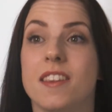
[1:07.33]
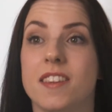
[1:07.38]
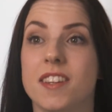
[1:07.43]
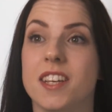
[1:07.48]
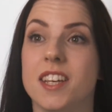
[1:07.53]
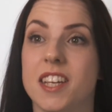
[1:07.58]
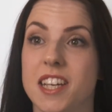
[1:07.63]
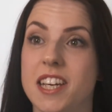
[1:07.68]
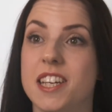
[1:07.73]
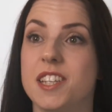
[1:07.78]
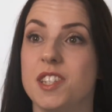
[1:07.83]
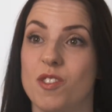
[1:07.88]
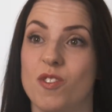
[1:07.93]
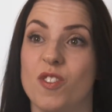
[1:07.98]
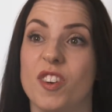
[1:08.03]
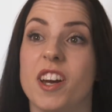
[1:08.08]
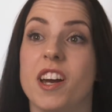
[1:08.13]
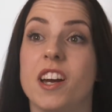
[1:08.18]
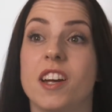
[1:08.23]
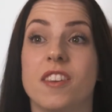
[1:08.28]
the ease
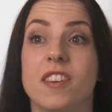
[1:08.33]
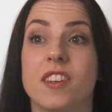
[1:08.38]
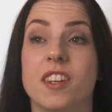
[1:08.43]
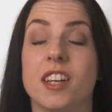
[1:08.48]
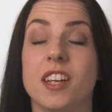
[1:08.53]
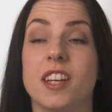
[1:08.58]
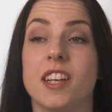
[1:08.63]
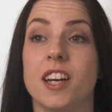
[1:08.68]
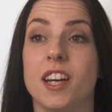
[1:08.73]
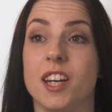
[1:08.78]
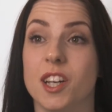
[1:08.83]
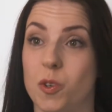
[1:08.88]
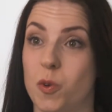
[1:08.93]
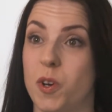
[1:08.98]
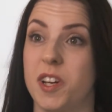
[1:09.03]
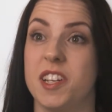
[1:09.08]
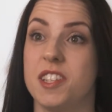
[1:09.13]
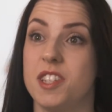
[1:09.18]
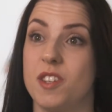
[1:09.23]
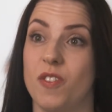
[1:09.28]
of it and the
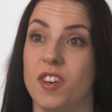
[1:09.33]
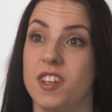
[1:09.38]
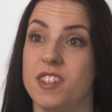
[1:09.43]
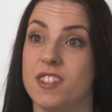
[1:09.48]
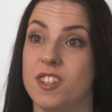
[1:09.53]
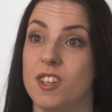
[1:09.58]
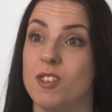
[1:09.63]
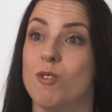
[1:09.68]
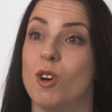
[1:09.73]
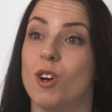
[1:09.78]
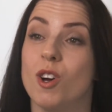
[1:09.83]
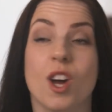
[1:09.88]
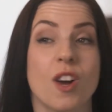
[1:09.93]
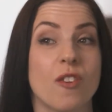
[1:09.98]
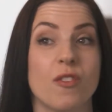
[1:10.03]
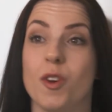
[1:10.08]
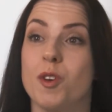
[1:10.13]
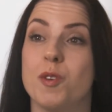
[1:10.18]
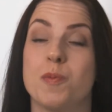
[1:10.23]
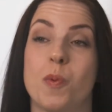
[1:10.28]
quickness of it, so
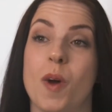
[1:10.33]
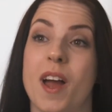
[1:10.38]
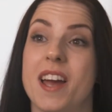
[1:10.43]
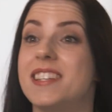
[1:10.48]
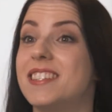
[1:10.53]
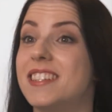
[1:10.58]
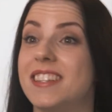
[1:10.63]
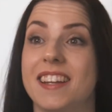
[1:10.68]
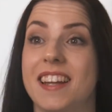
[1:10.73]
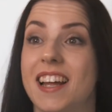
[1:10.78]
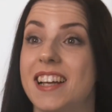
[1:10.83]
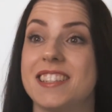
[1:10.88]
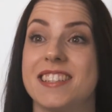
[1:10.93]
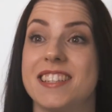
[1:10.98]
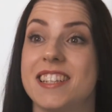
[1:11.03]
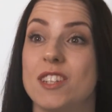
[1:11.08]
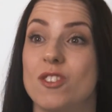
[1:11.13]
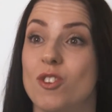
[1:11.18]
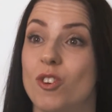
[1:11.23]
a few sprays and then that's it,